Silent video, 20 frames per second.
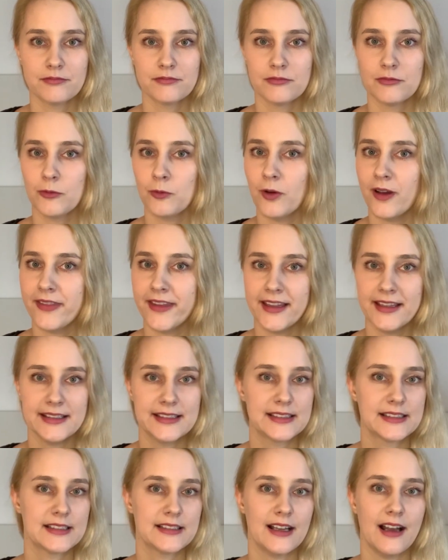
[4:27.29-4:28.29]
whether
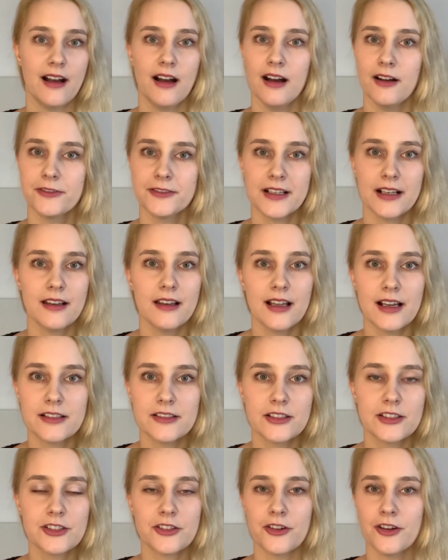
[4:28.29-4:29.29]
it's after
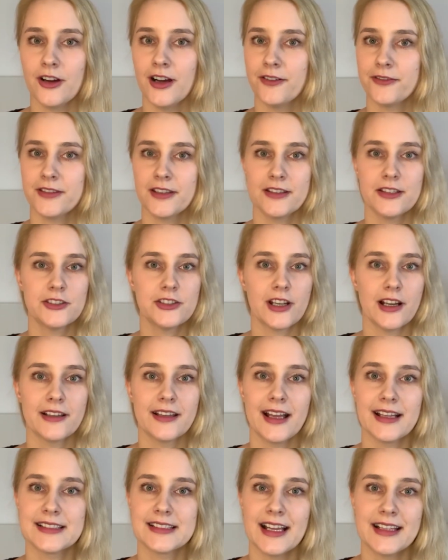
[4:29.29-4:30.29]
lunch or after the child
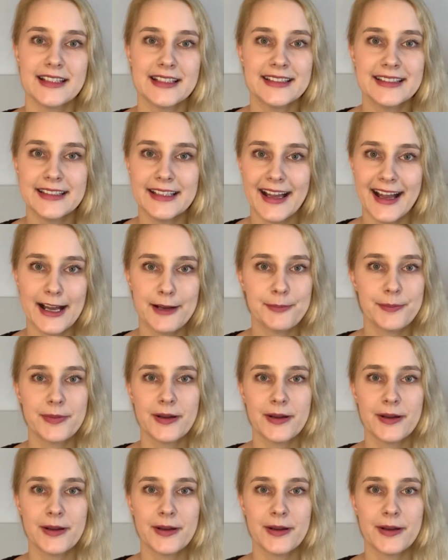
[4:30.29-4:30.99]
has had a nap,